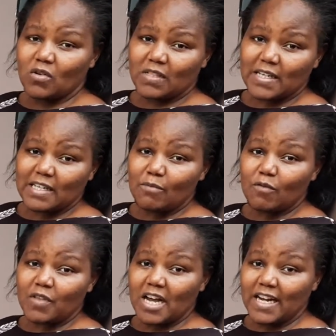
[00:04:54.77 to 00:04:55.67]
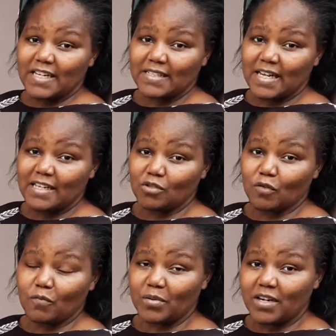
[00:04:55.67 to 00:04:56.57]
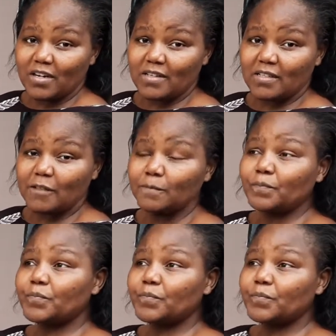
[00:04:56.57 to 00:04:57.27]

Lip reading: are some of the early signs of pregnancy.